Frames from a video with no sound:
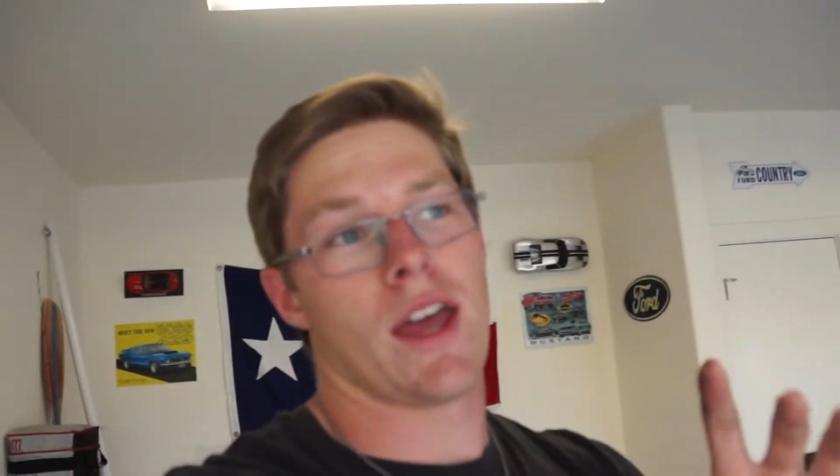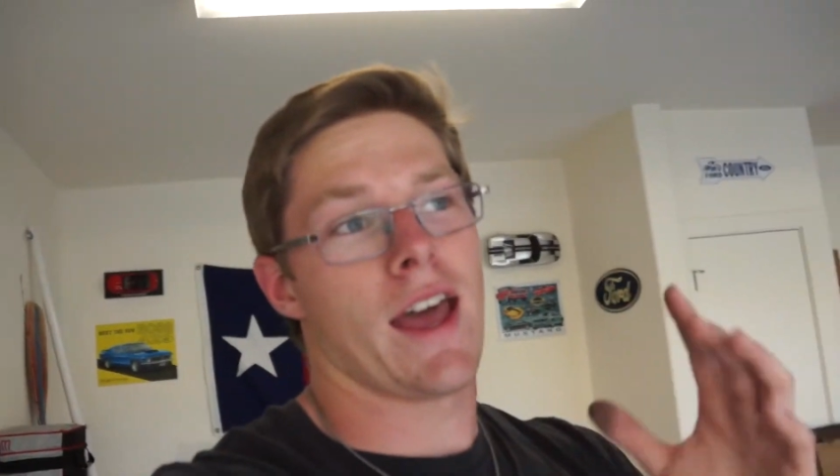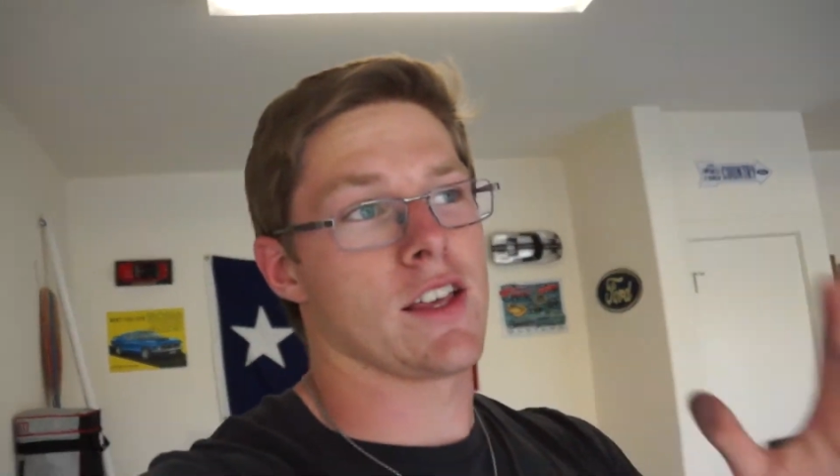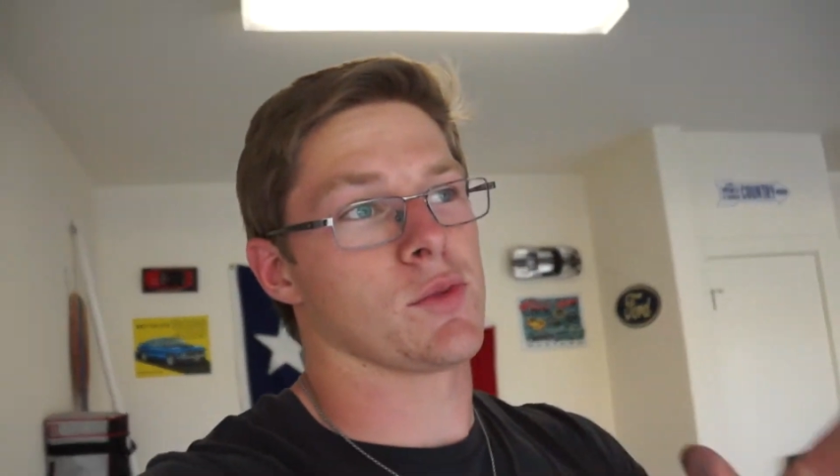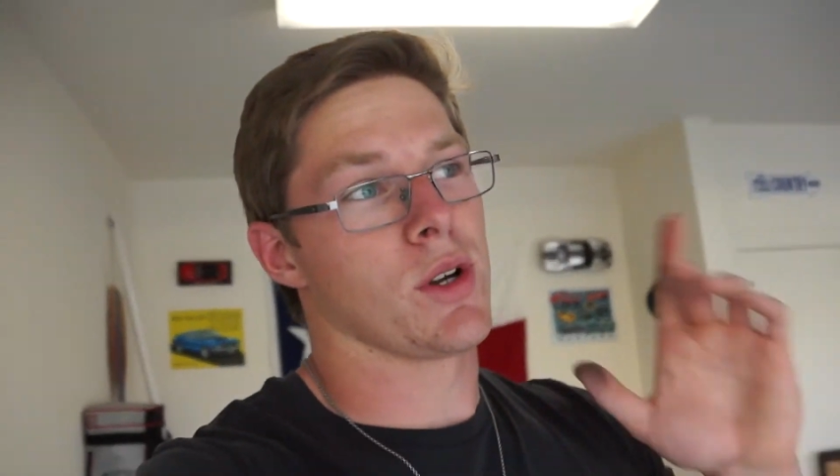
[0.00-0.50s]

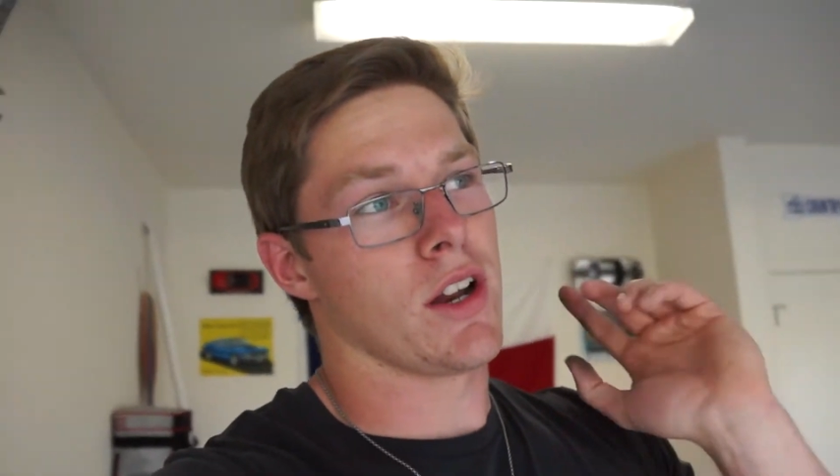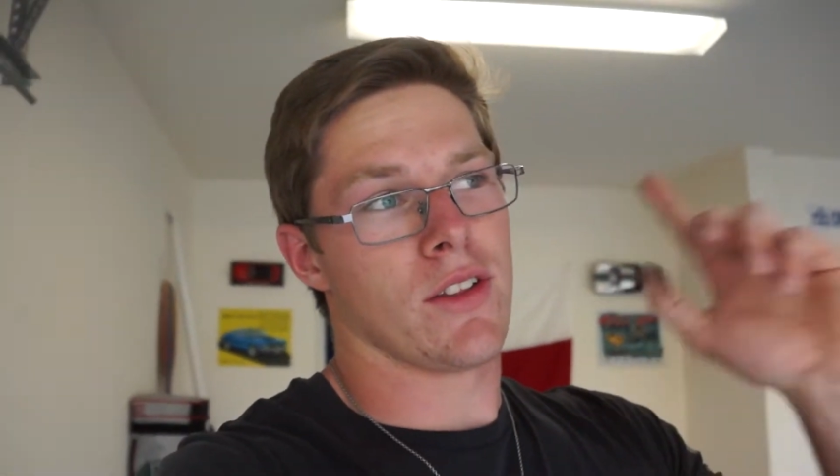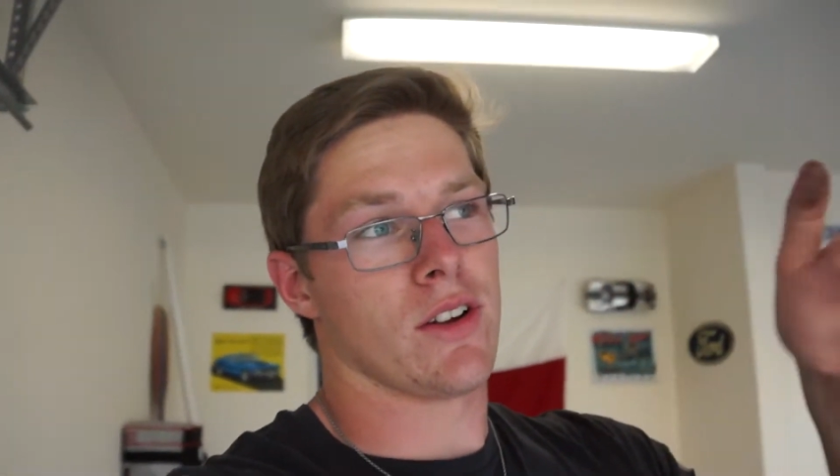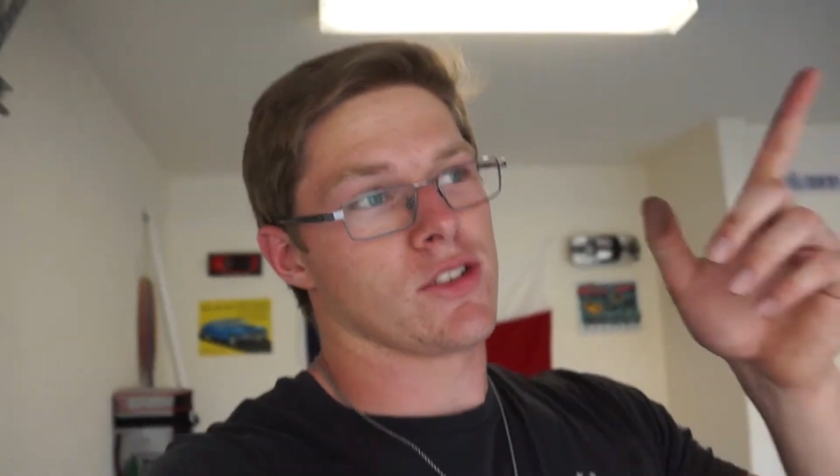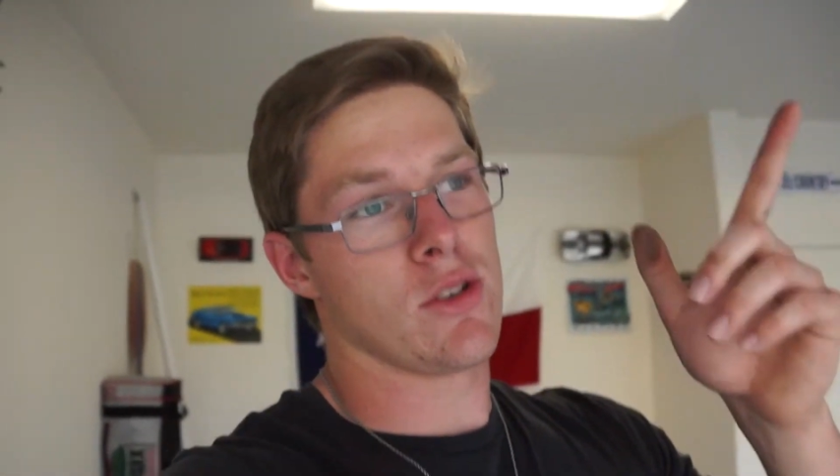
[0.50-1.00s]
has one, and
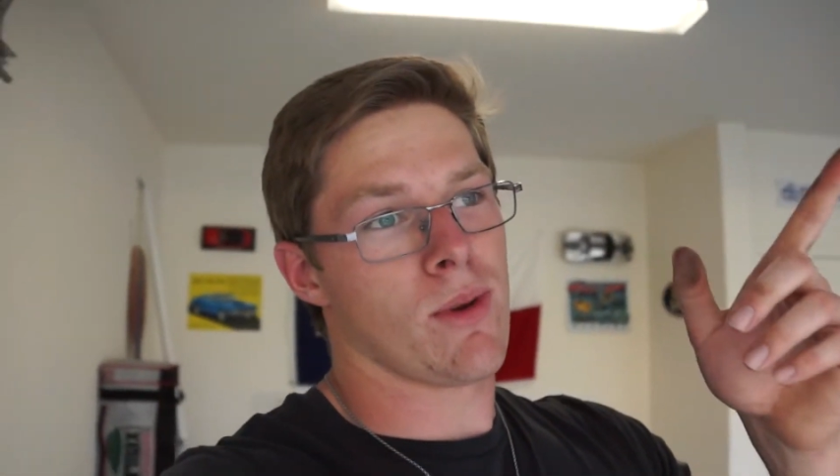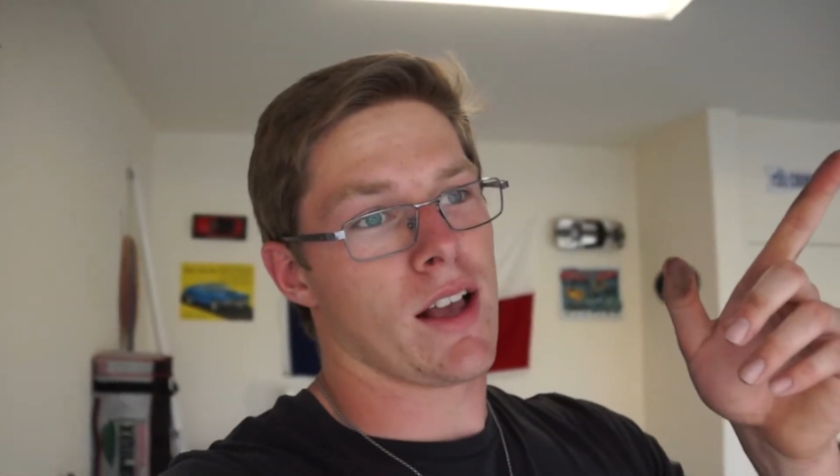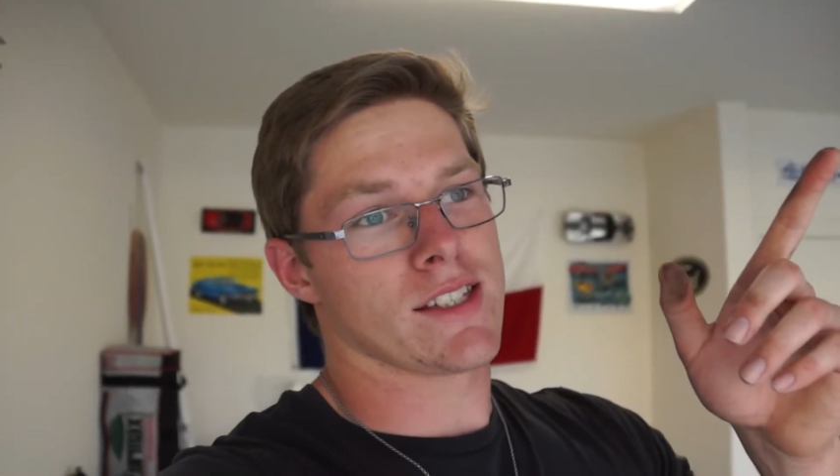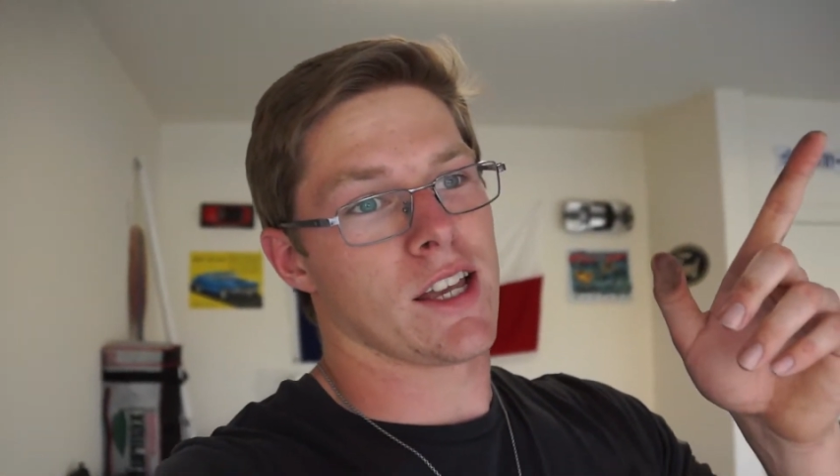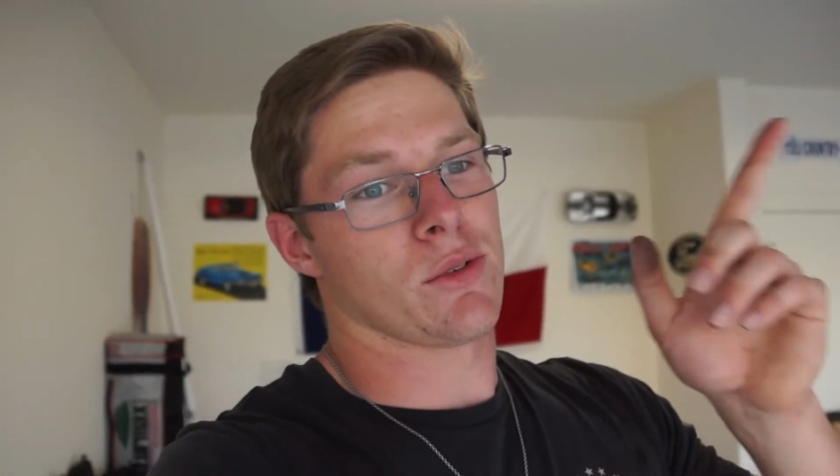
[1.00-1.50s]
they're 2
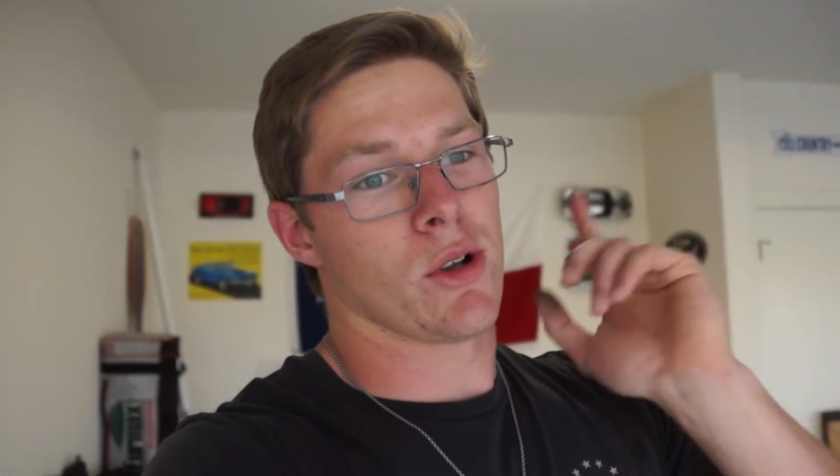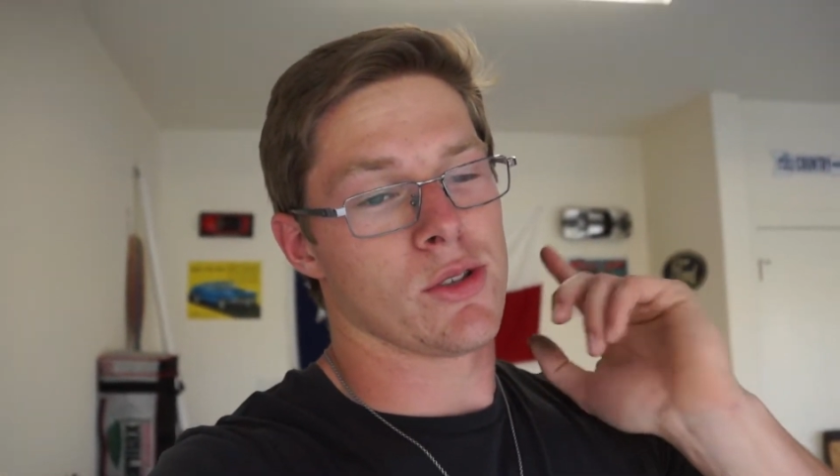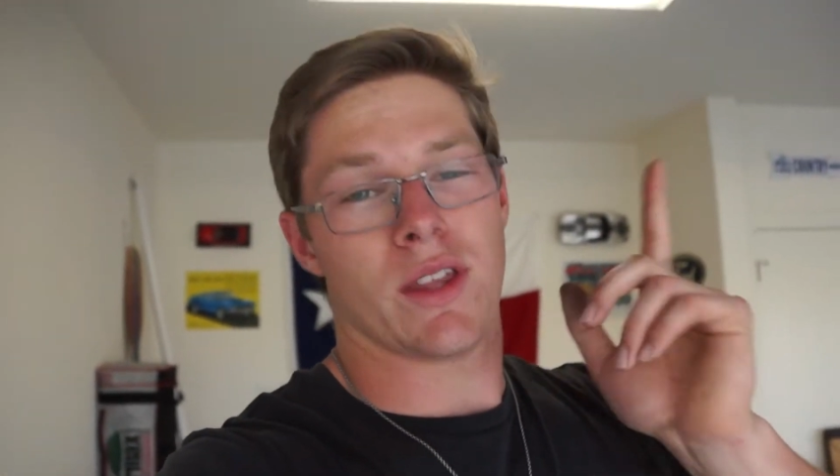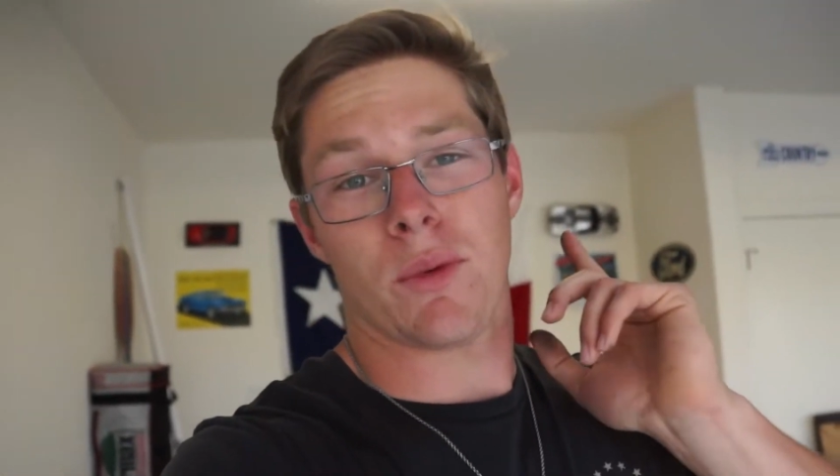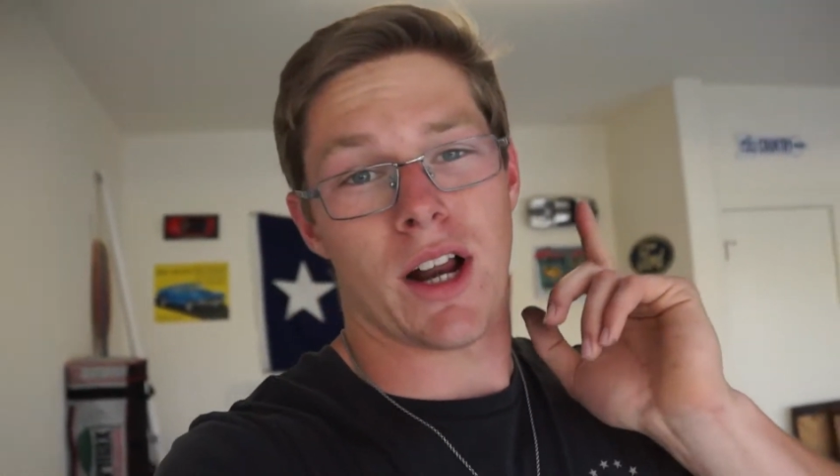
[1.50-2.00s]
miles down the road.
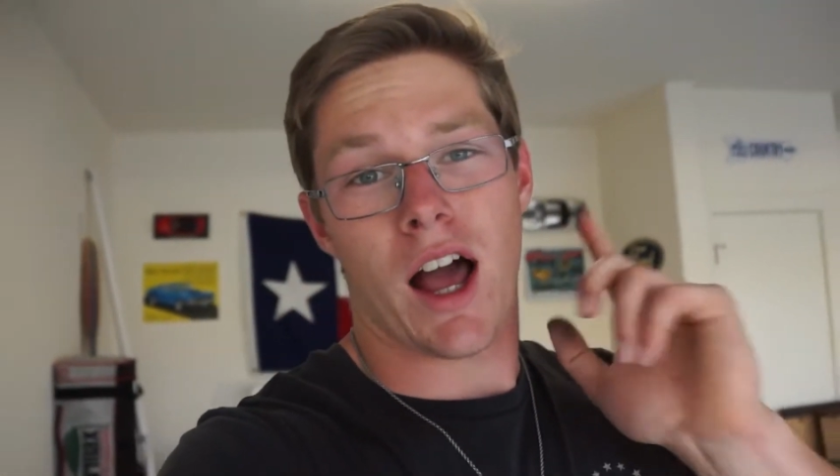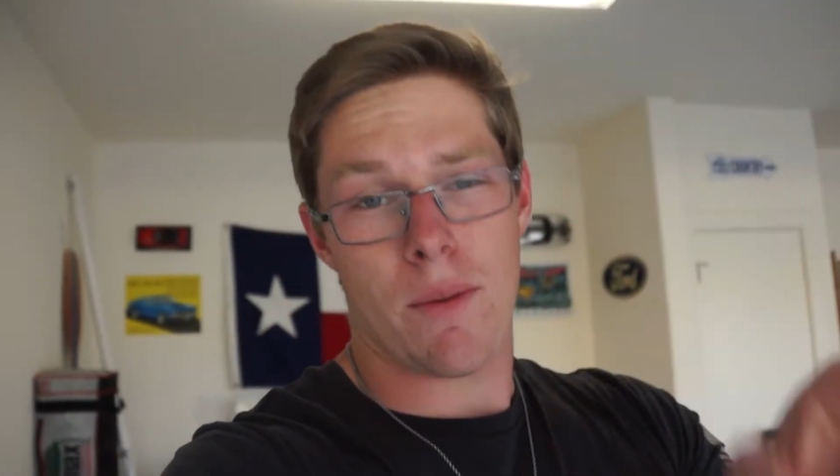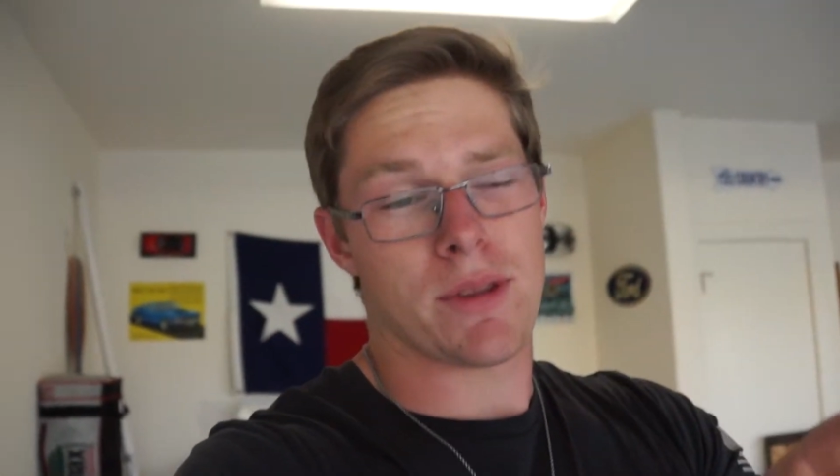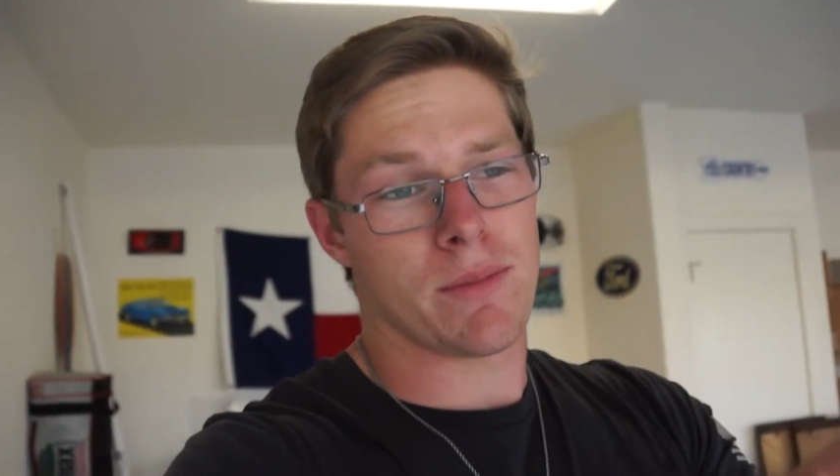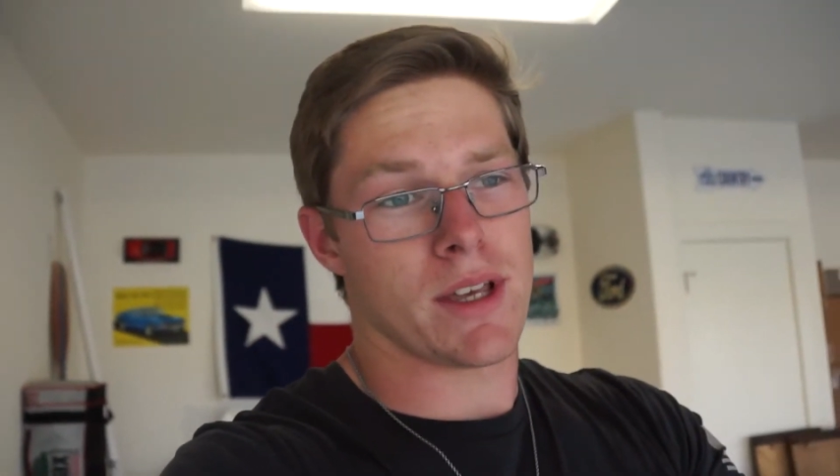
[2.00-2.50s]
So I think we're gonna hop in the